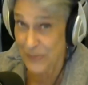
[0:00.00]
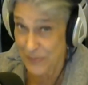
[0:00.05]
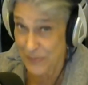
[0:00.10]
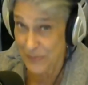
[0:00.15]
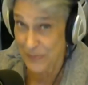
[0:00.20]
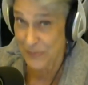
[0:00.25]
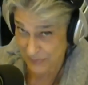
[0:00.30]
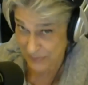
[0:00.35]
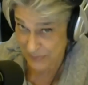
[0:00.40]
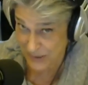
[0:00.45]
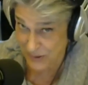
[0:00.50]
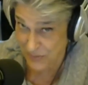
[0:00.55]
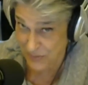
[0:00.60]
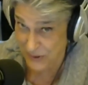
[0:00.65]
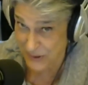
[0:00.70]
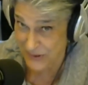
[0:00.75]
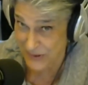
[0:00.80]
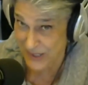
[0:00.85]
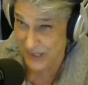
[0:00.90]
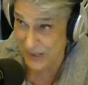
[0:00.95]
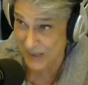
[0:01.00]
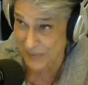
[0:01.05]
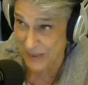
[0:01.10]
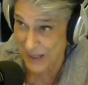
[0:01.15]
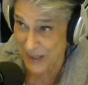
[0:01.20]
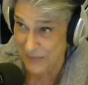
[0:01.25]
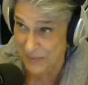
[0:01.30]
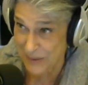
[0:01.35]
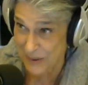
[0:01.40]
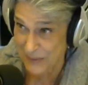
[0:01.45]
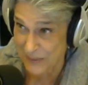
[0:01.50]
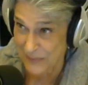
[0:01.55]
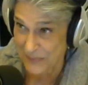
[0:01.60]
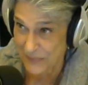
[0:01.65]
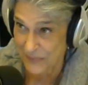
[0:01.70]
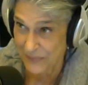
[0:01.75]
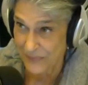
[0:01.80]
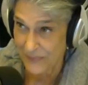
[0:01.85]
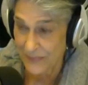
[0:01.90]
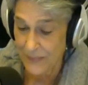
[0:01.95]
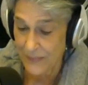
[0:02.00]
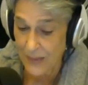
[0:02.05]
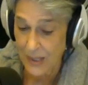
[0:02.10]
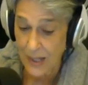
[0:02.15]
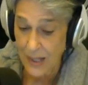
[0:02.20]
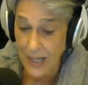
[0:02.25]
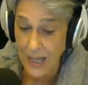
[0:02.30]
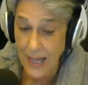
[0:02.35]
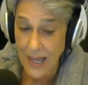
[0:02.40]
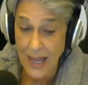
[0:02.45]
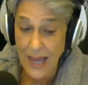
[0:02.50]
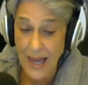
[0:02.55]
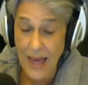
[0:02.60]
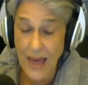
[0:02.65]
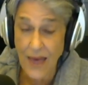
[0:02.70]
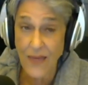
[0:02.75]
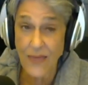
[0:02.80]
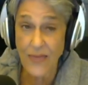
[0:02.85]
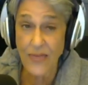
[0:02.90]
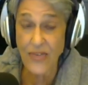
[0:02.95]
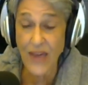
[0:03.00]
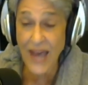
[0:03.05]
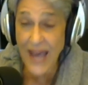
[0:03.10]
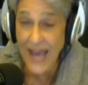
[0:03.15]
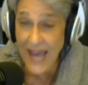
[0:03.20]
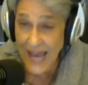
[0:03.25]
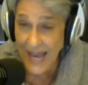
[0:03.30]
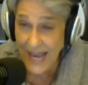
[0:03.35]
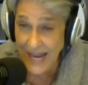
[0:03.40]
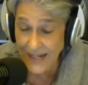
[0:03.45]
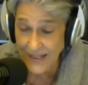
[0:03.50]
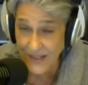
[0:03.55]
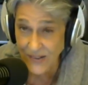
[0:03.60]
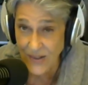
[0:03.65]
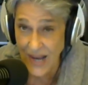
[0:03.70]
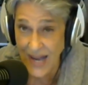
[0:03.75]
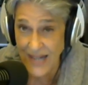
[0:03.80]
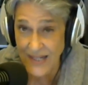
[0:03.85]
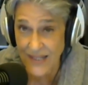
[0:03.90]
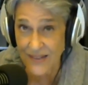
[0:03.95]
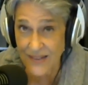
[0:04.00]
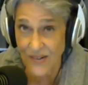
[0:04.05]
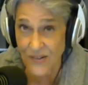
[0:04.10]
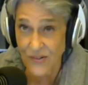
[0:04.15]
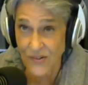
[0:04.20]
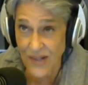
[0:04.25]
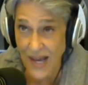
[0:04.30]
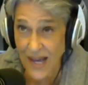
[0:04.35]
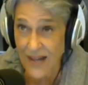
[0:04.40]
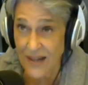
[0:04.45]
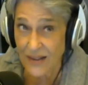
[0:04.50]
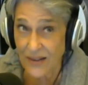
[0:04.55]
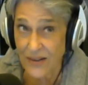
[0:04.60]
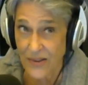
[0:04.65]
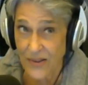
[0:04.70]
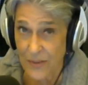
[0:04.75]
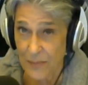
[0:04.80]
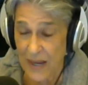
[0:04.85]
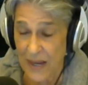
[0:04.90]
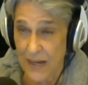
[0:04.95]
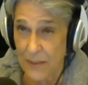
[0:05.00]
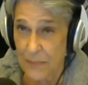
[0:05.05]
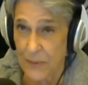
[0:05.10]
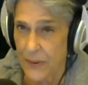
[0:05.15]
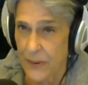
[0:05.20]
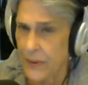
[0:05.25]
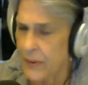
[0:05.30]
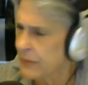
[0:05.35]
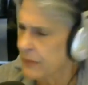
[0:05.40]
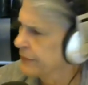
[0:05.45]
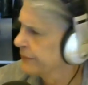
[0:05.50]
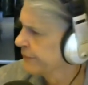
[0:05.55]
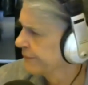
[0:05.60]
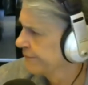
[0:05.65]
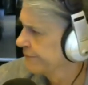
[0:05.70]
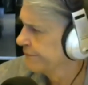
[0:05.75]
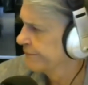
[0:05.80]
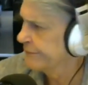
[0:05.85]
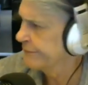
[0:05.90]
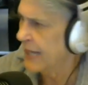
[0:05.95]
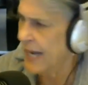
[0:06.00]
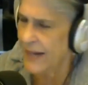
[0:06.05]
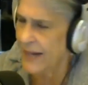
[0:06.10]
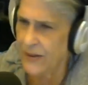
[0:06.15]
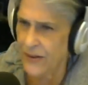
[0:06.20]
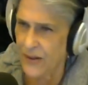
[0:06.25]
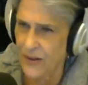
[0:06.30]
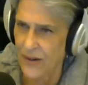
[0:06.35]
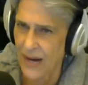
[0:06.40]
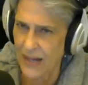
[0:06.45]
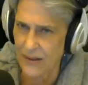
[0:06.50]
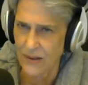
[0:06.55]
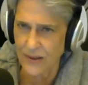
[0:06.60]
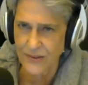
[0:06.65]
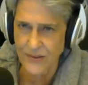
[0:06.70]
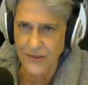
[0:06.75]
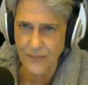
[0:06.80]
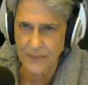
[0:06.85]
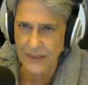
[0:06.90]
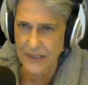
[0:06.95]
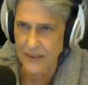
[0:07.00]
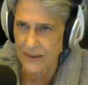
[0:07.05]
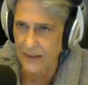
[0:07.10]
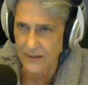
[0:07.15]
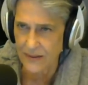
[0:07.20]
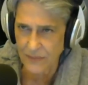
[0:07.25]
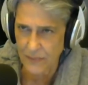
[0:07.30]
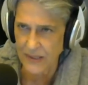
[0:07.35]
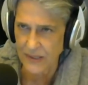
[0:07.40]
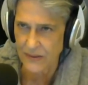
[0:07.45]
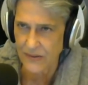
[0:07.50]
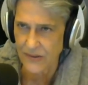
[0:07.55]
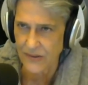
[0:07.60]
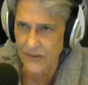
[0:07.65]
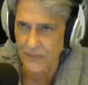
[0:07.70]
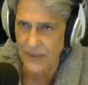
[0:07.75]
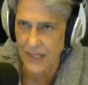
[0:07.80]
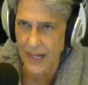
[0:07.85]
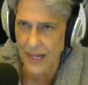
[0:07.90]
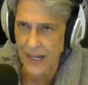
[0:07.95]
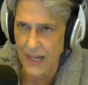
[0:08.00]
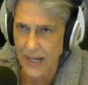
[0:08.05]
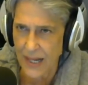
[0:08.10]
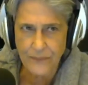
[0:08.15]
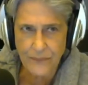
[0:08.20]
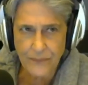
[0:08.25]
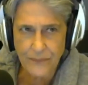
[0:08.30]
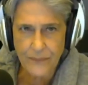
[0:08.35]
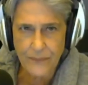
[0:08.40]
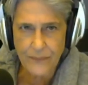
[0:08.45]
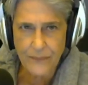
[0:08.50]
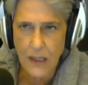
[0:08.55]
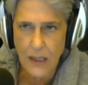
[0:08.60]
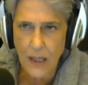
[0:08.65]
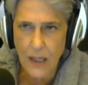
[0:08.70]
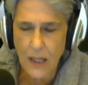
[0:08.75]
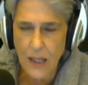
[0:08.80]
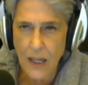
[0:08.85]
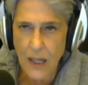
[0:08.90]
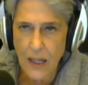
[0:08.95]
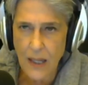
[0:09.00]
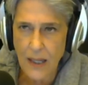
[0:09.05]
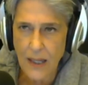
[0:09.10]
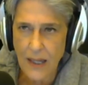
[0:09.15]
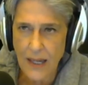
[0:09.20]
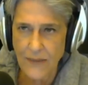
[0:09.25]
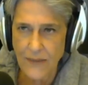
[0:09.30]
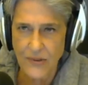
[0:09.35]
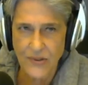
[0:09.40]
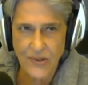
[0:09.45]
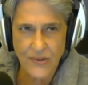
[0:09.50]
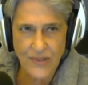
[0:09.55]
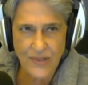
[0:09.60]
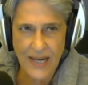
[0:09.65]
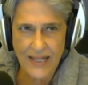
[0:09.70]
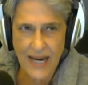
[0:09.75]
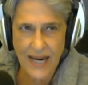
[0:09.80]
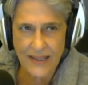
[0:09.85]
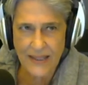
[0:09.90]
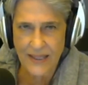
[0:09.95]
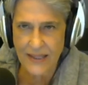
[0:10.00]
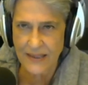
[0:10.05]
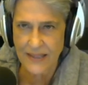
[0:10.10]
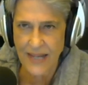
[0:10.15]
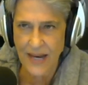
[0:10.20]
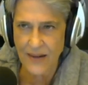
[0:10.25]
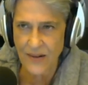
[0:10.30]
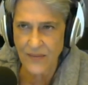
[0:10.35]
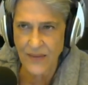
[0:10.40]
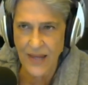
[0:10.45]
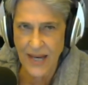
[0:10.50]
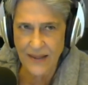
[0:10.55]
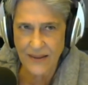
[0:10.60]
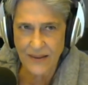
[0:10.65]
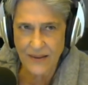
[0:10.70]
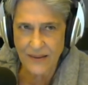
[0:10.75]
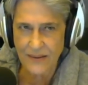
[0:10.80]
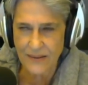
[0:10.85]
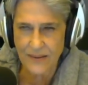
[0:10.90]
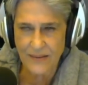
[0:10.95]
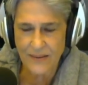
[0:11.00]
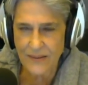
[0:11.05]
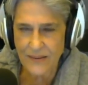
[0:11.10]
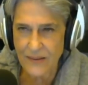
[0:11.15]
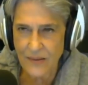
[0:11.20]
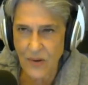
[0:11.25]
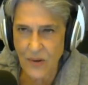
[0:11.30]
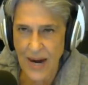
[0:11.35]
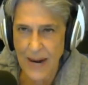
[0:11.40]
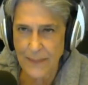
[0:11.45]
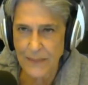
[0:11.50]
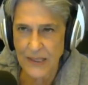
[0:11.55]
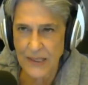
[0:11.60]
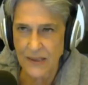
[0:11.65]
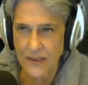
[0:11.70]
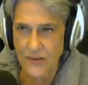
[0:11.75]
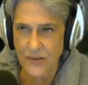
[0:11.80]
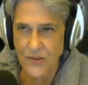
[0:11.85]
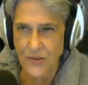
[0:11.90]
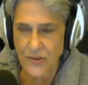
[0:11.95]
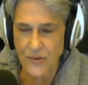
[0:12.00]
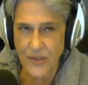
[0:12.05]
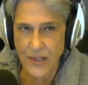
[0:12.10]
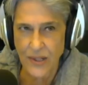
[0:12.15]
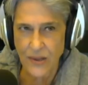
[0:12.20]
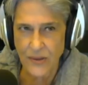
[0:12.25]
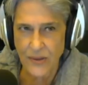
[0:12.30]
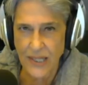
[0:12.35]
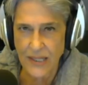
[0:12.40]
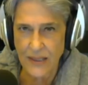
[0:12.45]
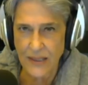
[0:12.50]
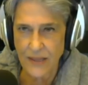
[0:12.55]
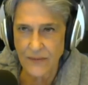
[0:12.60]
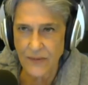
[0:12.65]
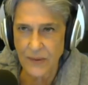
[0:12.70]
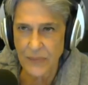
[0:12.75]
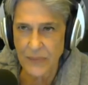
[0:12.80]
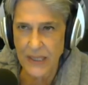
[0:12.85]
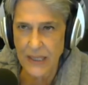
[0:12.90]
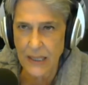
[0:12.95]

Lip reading: Pittsburgh City Paper. They decided to sell the paper. I don't know, how long's it been? It's been some time. Ever since I got kicked out of that crappy little studio they'd given me.